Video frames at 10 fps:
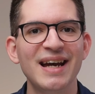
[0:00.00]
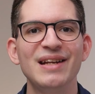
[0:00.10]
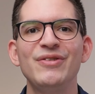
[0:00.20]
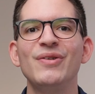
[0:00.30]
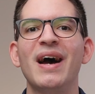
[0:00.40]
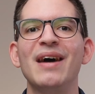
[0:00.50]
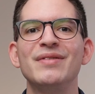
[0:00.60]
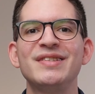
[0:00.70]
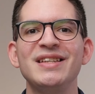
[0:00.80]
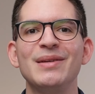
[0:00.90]
and if you
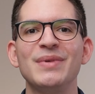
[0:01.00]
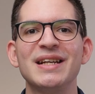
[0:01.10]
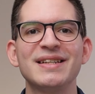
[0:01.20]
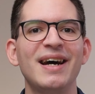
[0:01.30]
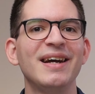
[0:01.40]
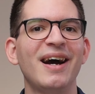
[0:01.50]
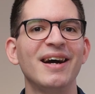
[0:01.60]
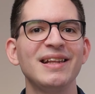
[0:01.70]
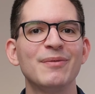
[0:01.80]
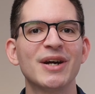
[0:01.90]
haven't seen them yet, I
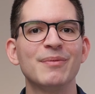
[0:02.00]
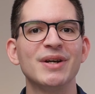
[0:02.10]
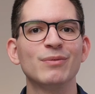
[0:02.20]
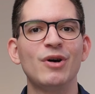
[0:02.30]
highly recommend